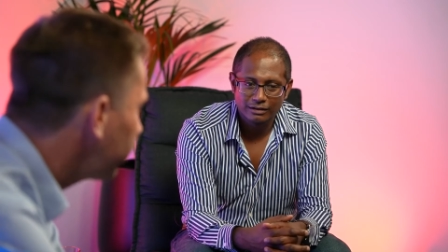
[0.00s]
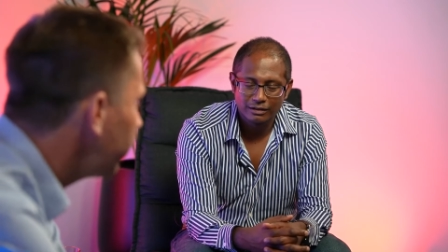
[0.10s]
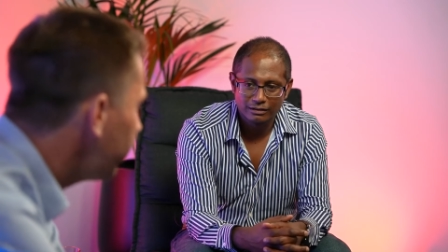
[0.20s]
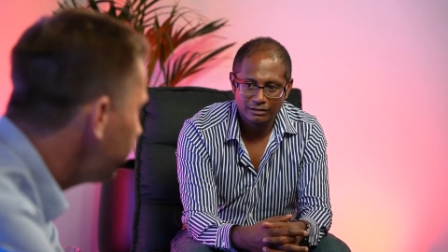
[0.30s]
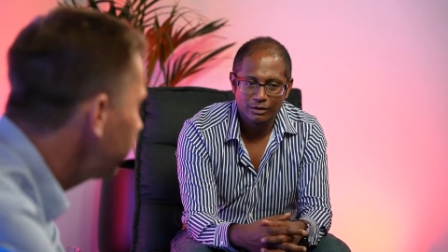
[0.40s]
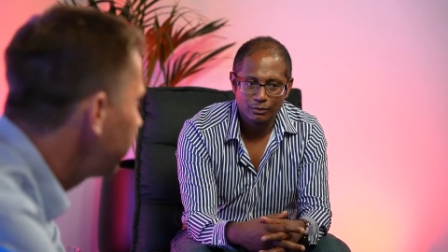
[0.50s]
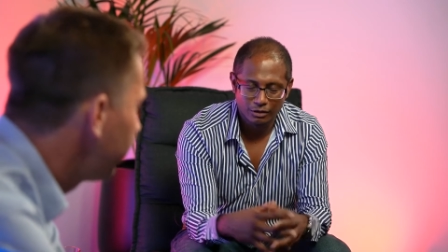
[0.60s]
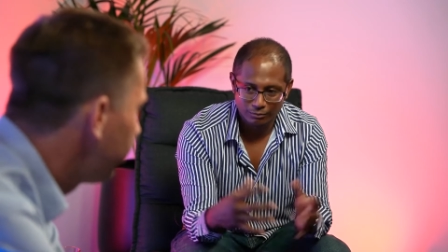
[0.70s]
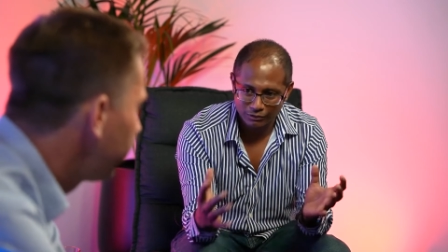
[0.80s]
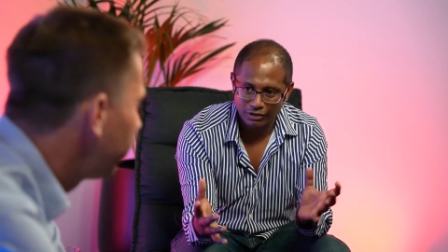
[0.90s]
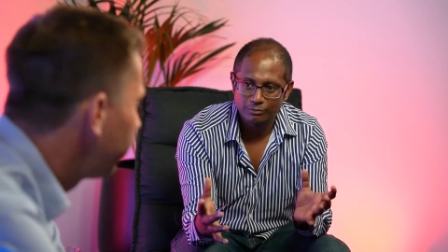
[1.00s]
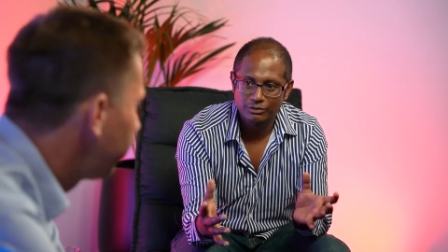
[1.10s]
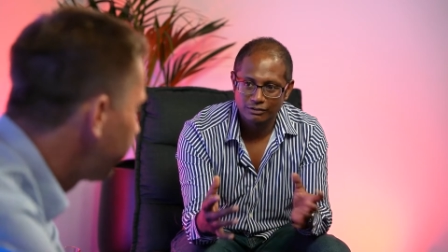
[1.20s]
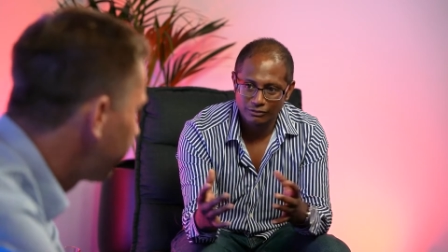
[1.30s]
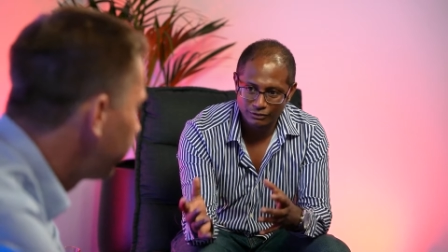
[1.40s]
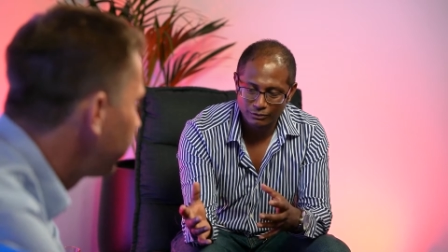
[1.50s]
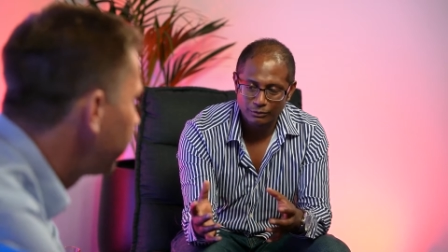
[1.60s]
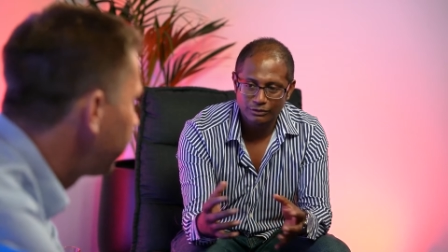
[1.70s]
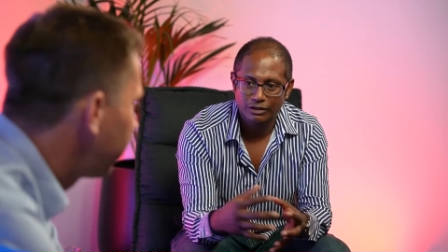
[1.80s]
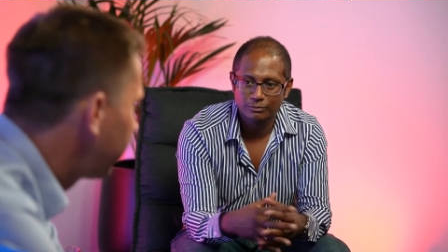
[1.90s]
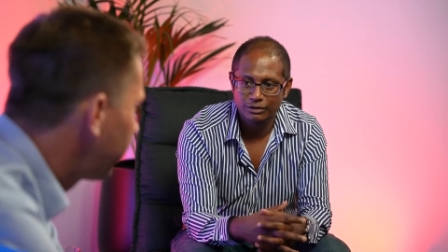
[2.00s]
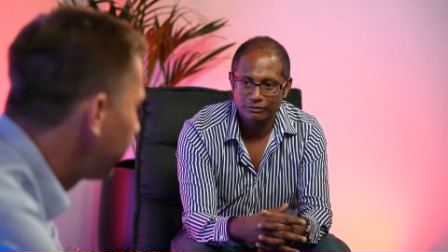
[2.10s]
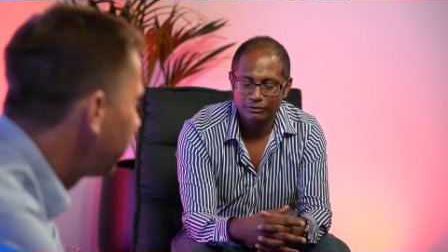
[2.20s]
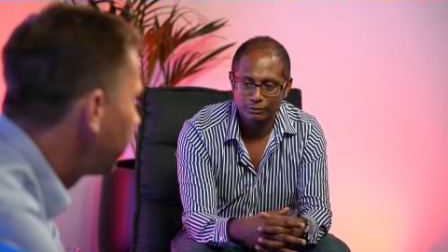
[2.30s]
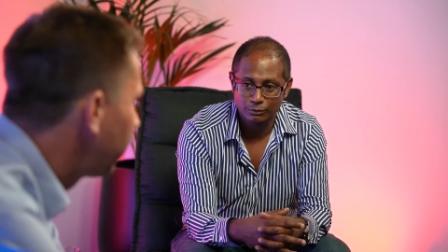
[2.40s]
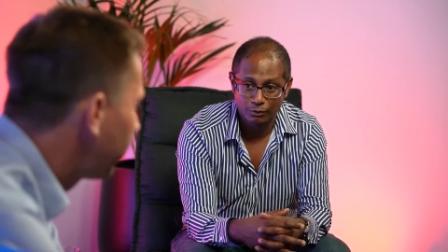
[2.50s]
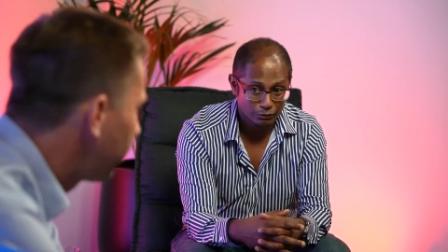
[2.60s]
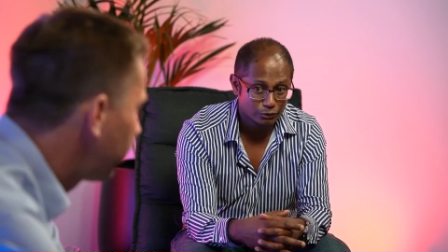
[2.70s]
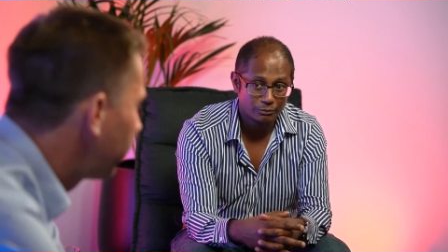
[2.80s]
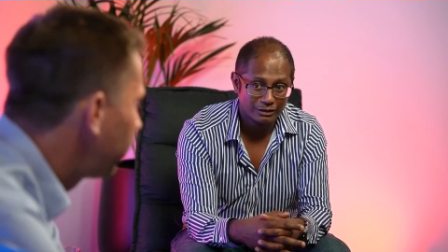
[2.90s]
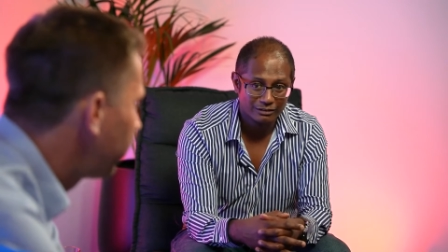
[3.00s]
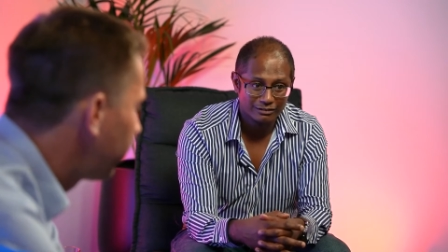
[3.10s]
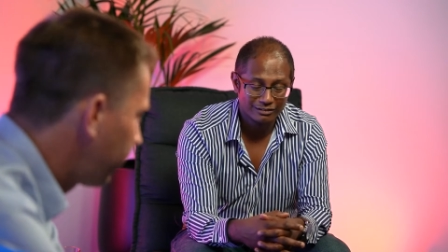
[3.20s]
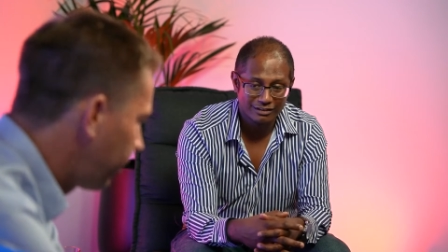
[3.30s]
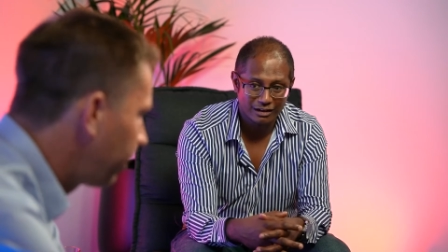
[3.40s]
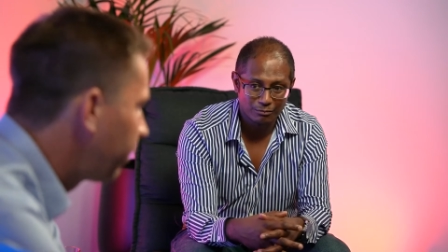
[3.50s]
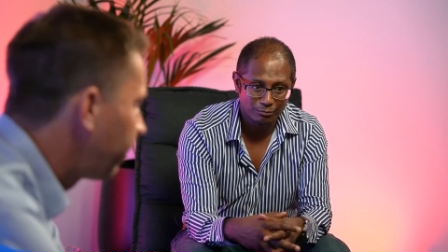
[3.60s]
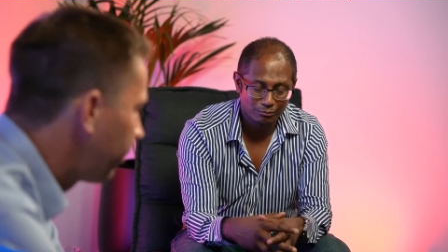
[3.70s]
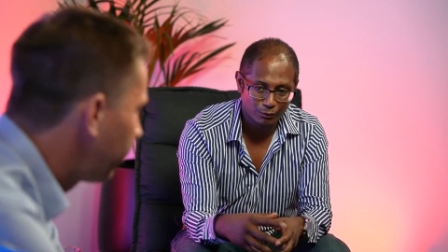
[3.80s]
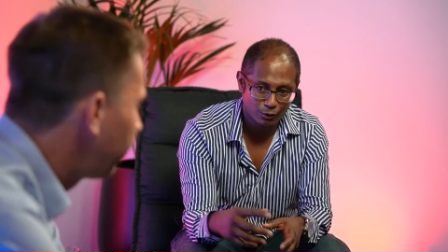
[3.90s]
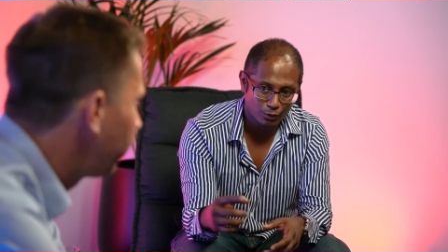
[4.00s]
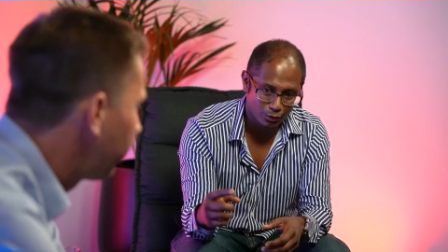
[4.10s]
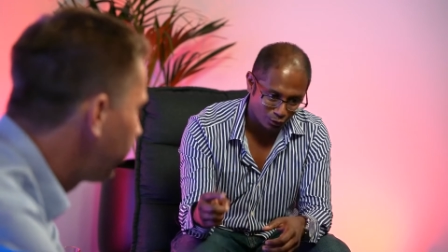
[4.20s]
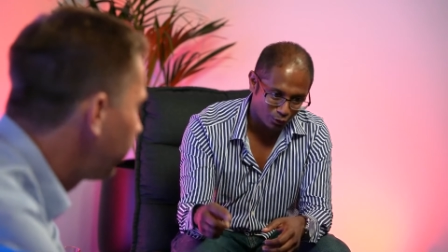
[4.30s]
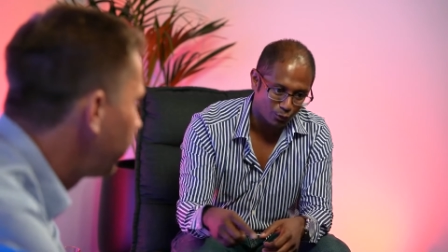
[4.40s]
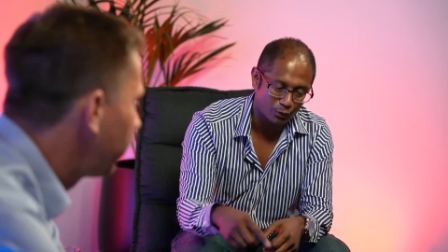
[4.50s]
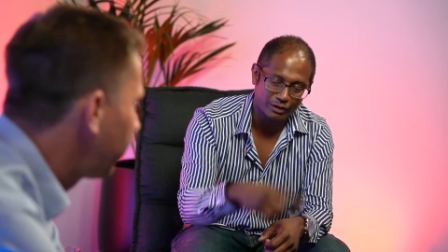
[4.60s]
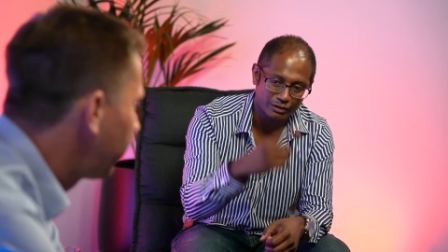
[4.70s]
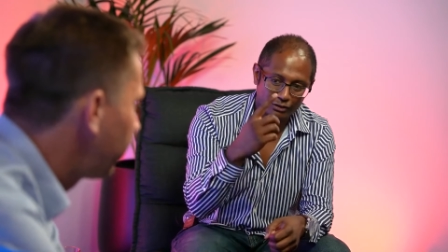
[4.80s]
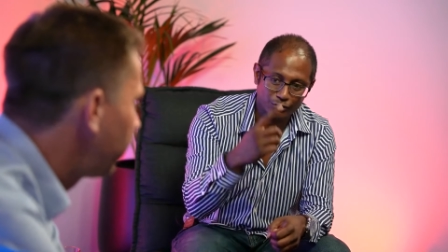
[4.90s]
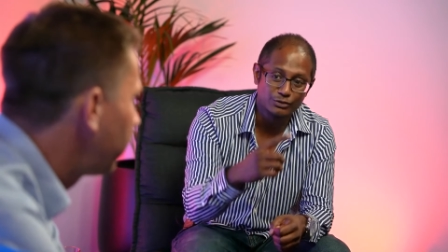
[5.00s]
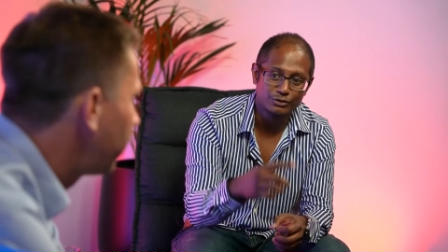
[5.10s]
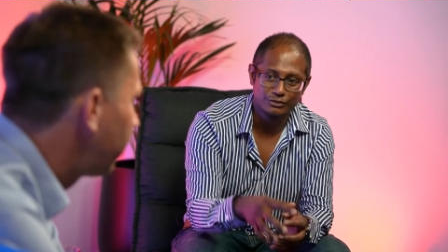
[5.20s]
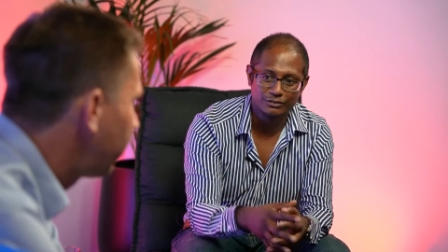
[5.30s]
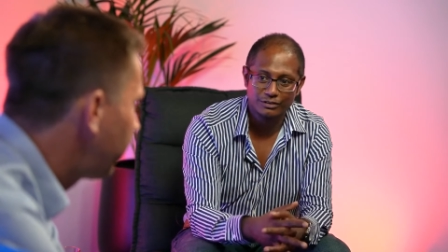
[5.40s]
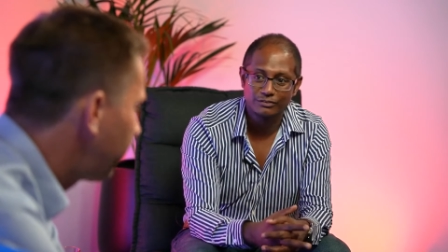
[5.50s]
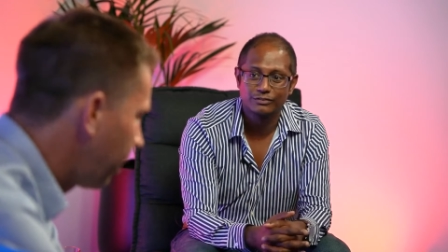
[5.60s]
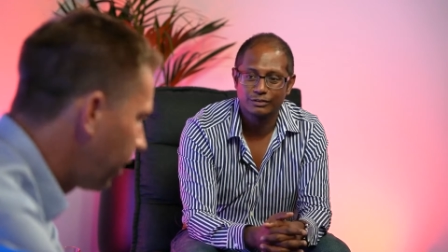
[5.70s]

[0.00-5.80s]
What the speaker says: and that'll come time savings. With time savings would also mean quicker usage of the lift